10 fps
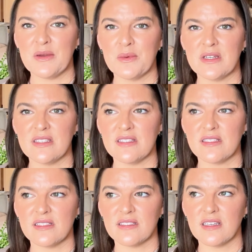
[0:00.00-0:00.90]

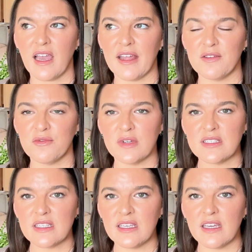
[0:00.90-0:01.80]
was kind of
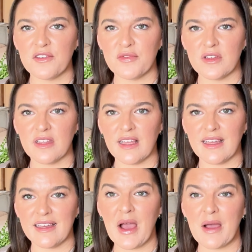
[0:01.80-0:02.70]
risky. I feel
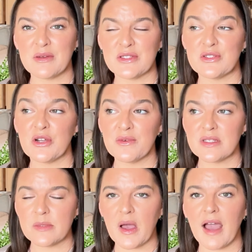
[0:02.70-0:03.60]
like I was
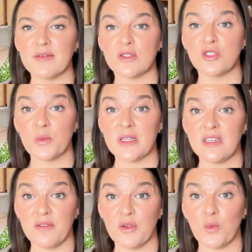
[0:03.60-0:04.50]
nervous about having so many
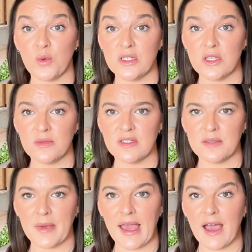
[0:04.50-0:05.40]
different wood tones in
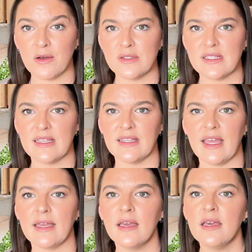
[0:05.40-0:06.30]
my house, and
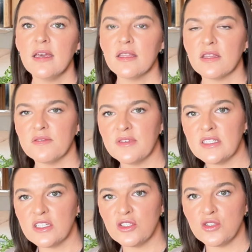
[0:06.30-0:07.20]
like the
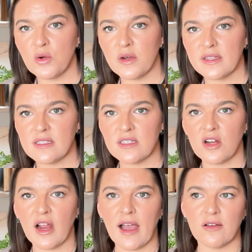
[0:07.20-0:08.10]
vintage door that's in
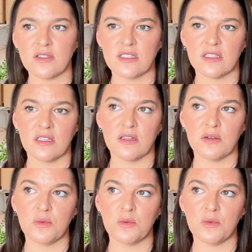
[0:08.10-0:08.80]
our house and the